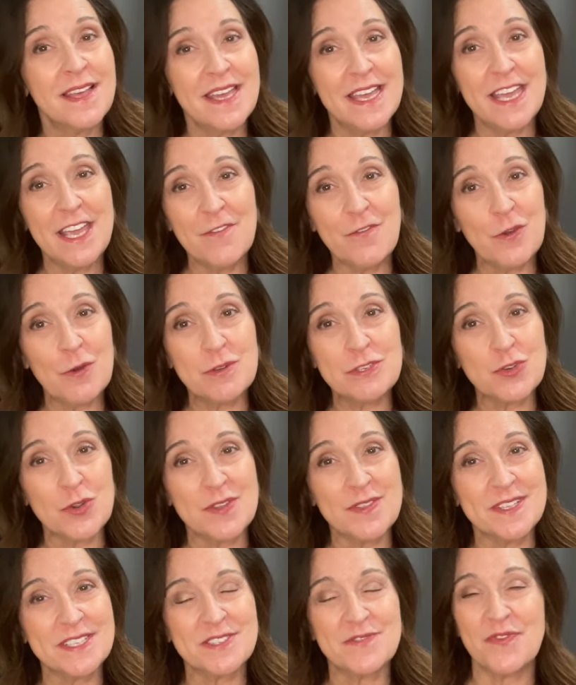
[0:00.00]
if you
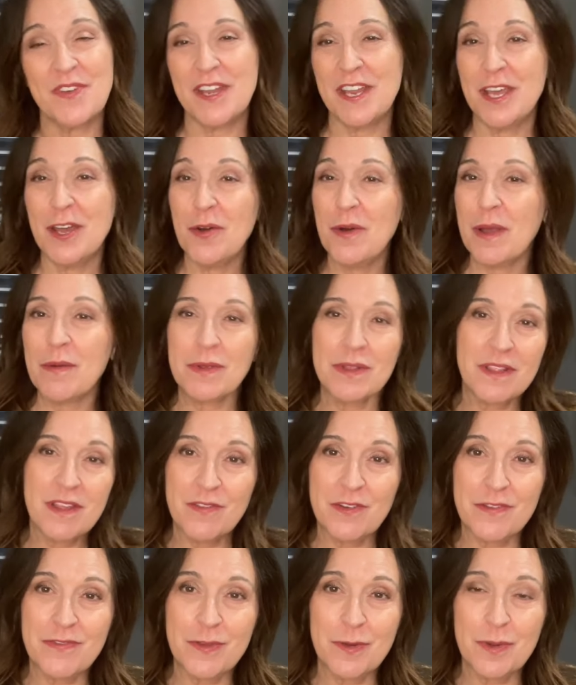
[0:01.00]
enjoyed this video, I would love
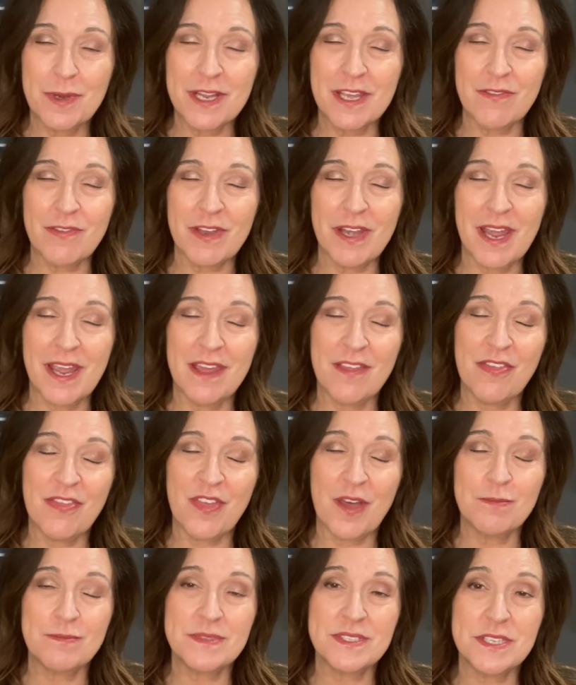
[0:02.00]
it if you would give it a
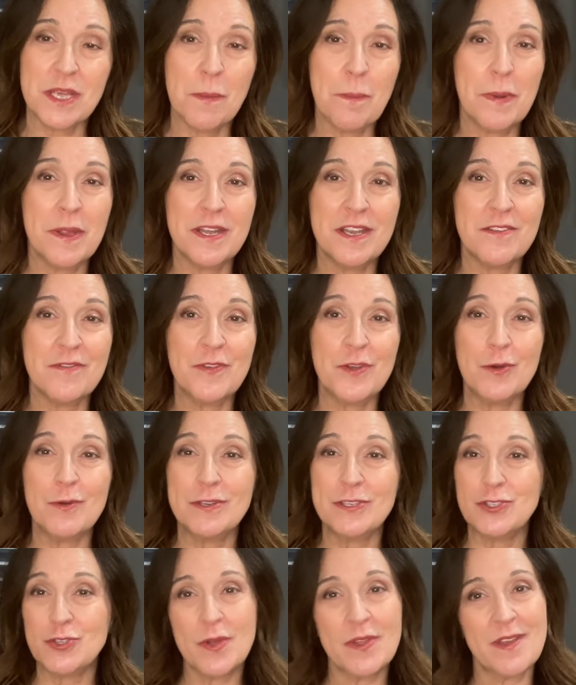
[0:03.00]
thumbs up. And if you
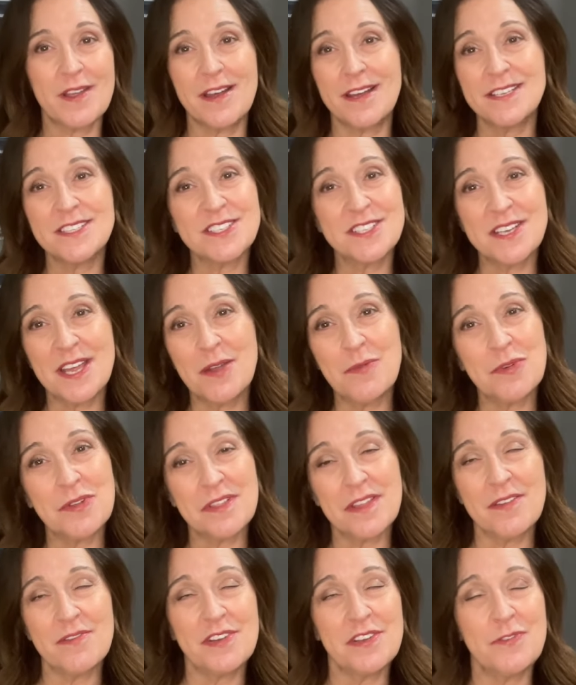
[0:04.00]
enjoy the content, I would
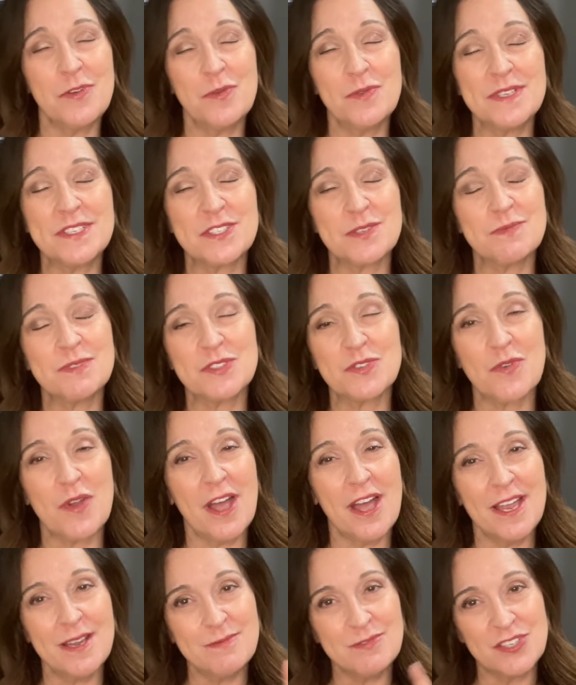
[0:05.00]
love it if you would
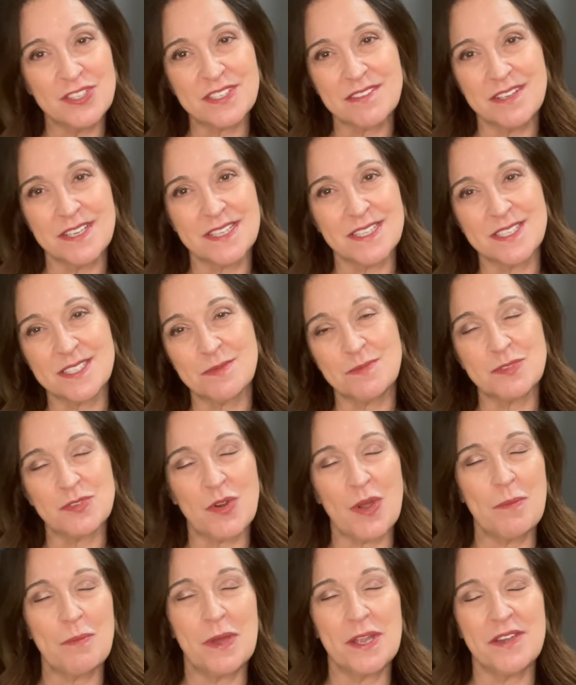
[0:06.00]
subscribe. Just click the
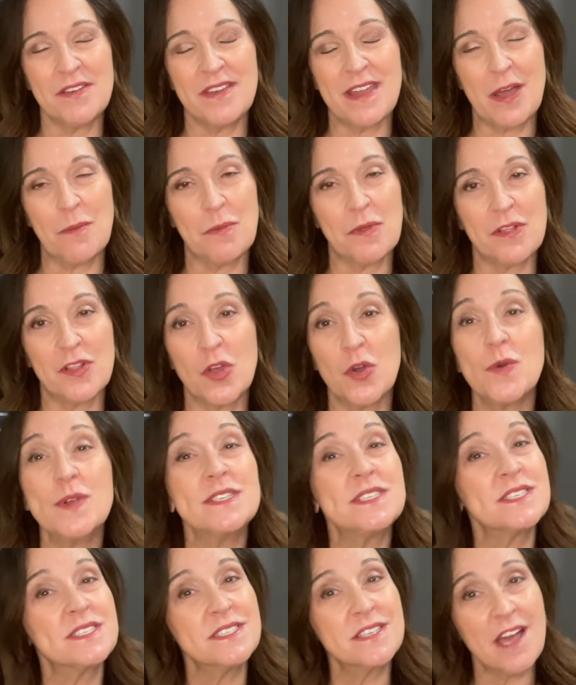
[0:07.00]
subscribe button down below. It
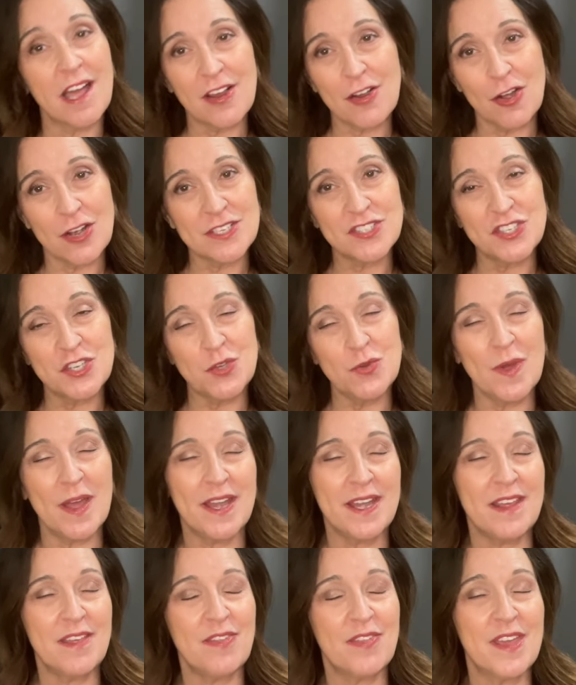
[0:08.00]
does not cost you
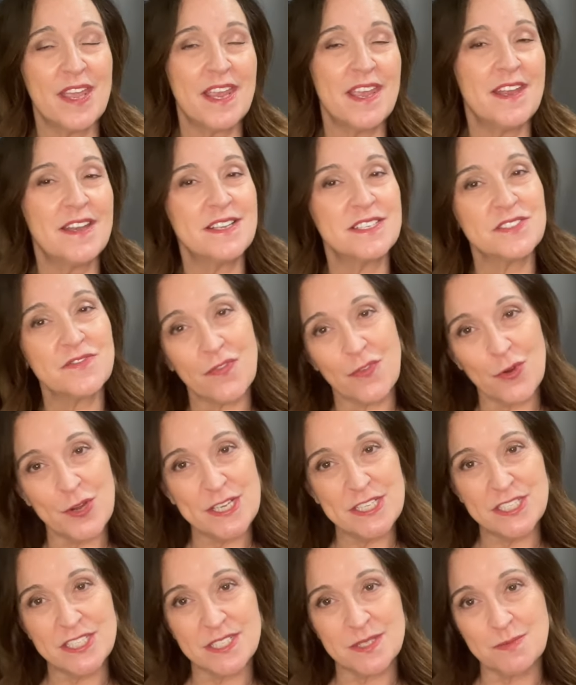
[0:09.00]
anything. It is free
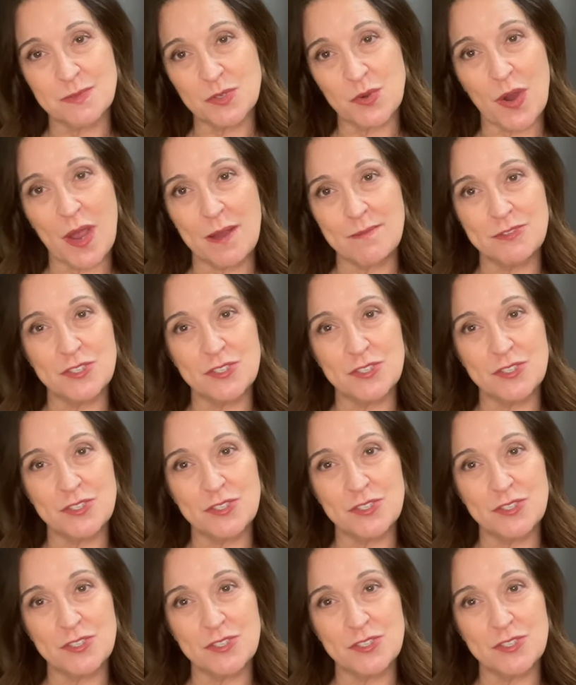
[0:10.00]
to subscribe